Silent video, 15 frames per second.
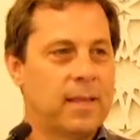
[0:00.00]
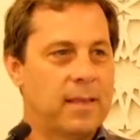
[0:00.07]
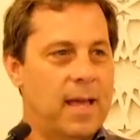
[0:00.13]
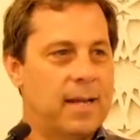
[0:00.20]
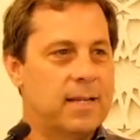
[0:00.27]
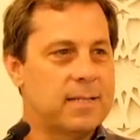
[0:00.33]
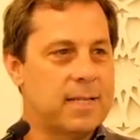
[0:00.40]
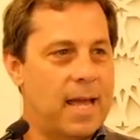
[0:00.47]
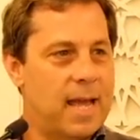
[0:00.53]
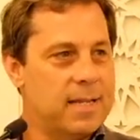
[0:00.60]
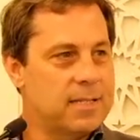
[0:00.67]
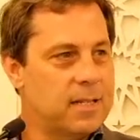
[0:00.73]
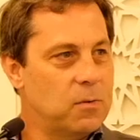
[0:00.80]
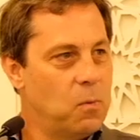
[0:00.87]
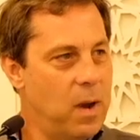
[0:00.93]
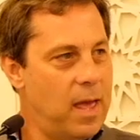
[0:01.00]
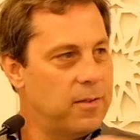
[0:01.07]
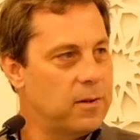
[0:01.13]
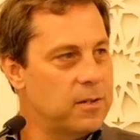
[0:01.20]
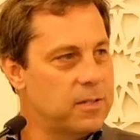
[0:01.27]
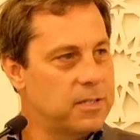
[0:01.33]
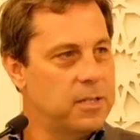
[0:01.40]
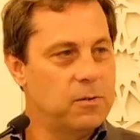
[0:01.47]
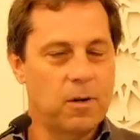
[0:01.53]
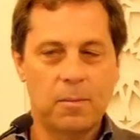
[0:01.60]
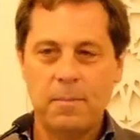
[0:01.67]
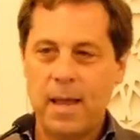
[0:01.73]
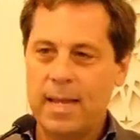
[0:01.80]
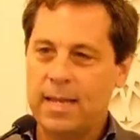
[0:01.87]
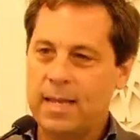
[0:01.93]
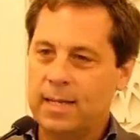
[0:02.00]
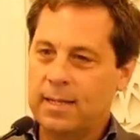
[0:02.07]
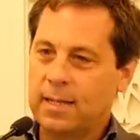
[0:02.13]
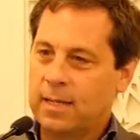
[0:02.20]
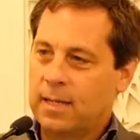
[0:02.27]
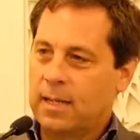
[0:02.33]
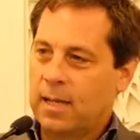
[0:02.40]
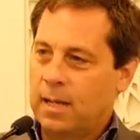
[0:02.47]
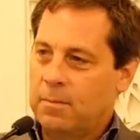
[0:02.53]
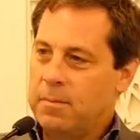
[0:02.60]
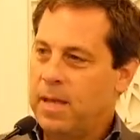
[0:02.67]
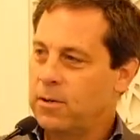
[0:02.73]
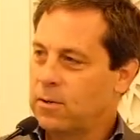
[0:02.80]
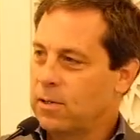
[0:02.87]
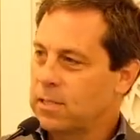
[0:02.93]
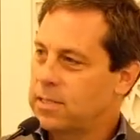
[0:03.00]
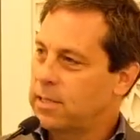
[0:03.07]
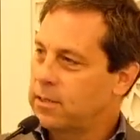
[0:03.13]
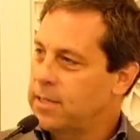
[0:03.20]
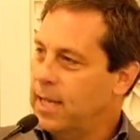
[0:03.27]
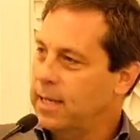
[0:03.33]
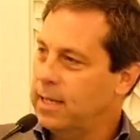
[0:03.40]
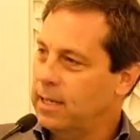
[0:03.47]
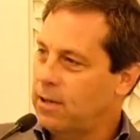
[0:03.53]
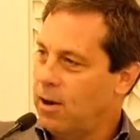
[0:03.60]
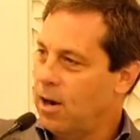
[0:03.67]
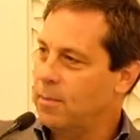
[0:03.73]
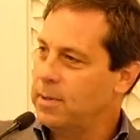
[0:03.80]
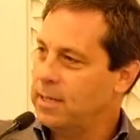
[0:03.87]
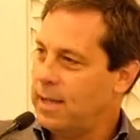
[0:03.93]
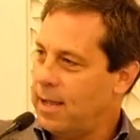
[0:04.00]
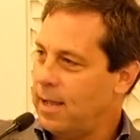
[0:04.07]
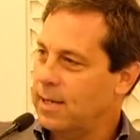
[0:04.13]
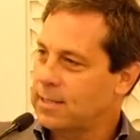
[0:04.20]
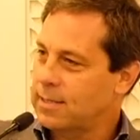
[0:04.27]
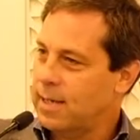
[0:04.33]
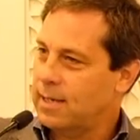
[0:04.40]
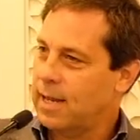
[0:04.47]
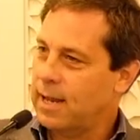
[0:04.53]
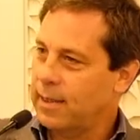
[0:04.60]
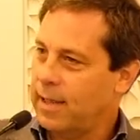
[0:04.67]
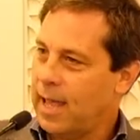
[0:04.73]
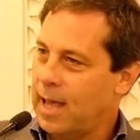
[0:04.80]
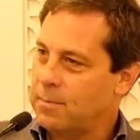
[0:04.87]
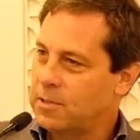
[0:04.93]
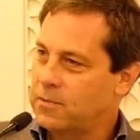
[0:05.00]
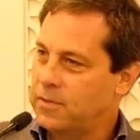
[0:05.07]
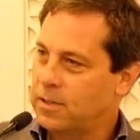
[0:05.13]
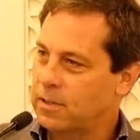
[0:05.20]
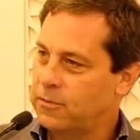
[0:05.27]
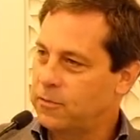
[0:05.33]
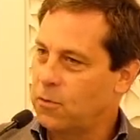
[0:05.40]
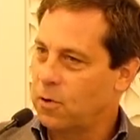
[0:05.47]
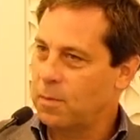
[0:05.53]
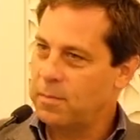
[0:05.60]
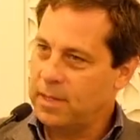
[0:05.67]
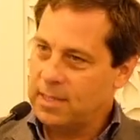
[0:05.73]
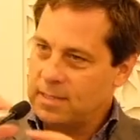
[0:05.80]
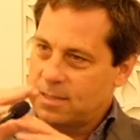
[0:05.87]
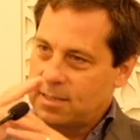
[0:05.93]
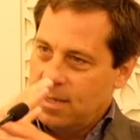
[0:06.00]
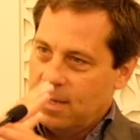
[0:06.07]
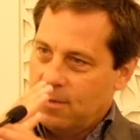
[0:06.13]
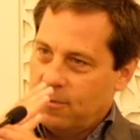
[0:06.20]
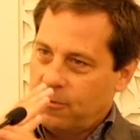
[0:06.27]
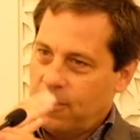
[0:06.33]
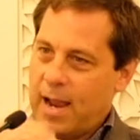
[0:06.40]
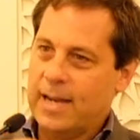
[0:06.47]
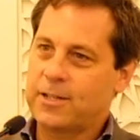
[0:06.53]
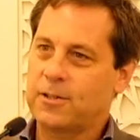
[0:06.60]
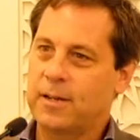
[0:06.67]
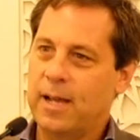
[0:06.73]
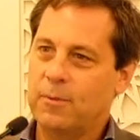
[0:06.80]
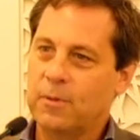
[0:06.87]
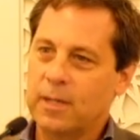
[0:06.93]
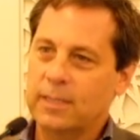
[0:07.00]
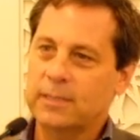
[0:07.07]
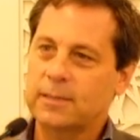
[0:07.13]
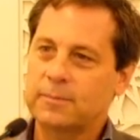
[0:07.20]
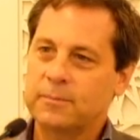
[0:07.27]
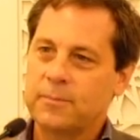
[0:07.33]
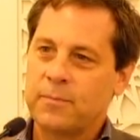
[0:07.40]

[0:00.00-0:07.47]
That is, as it weathers, you are making minerals that are taking carbon dioxide out of the atmosphere to form these fracture networks.